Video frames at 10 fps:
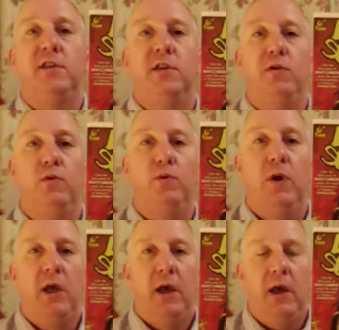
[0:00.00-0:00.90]
to
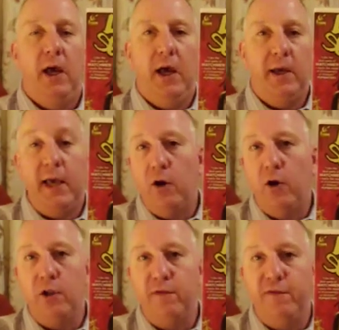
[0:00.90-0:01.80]
uh, get
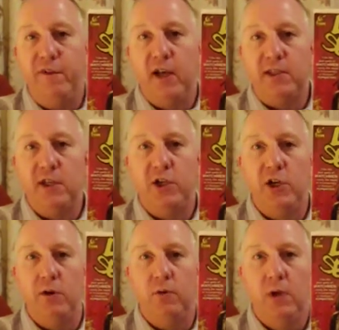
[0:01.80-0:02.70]
hold of the first issue.